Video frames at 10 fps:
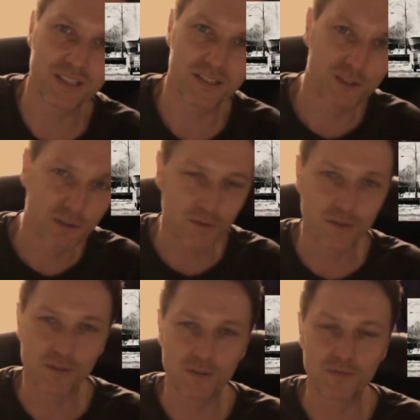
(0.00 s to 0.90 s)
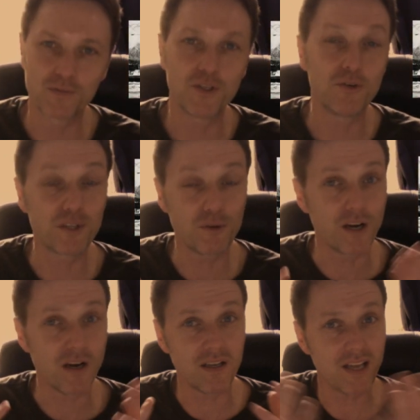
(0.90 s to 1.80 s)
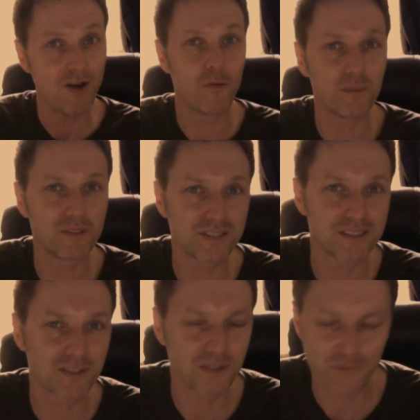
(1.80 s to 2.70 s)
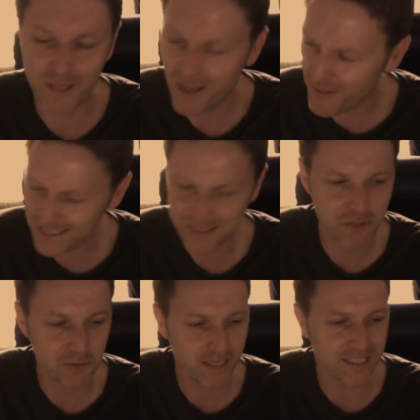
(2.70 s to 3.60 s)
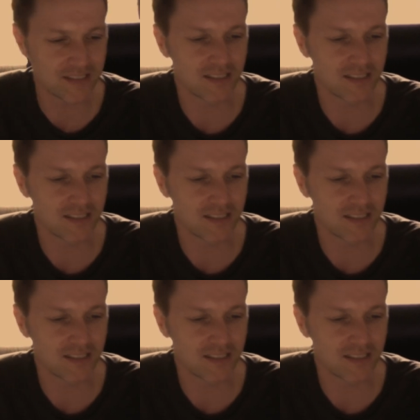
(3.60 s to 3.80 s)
groove, you can't help but just sort of think, oh, that's great.